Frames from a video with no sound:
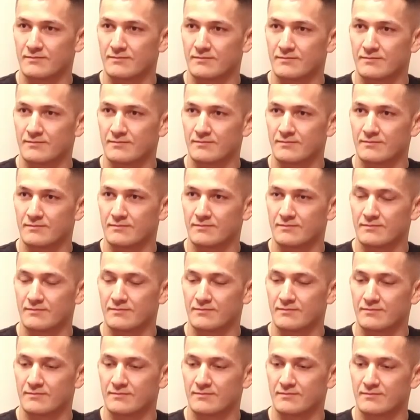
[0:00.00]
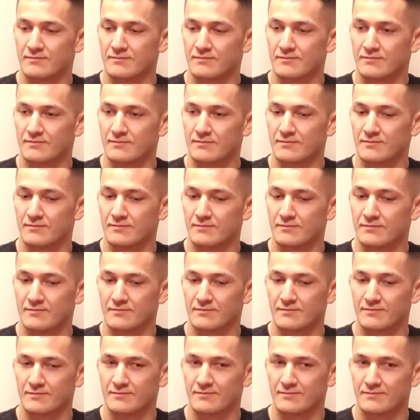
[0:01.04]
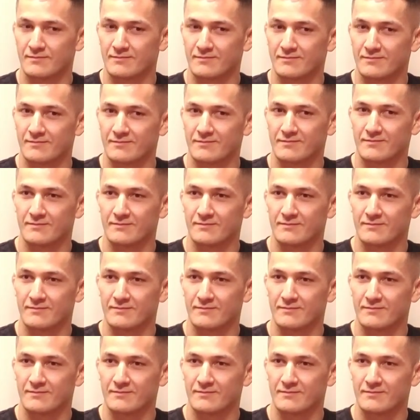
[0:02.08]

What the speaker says: This person isn't speaking.